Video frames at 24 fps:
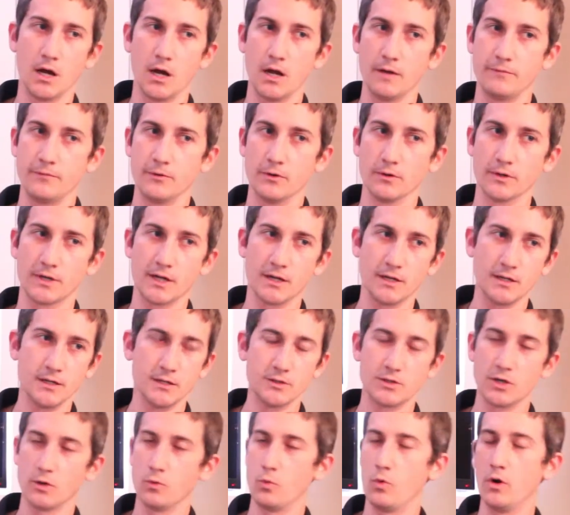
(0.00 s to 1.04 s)
If you're getting
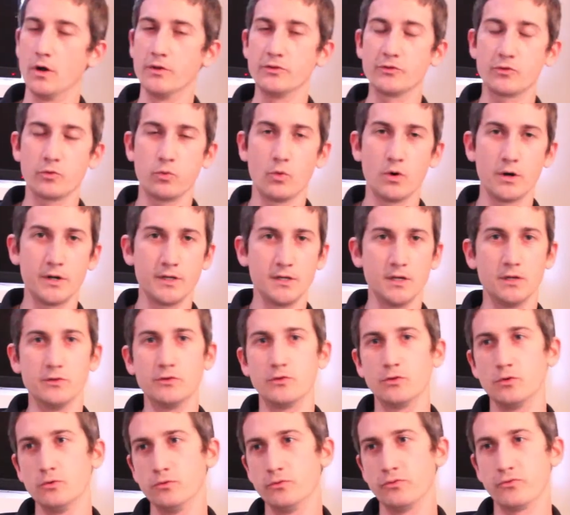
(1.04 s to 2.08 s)
into 120 and
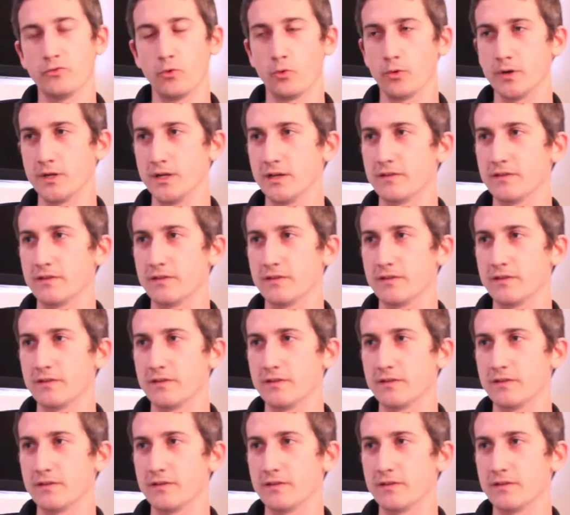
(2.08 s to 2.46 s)
240,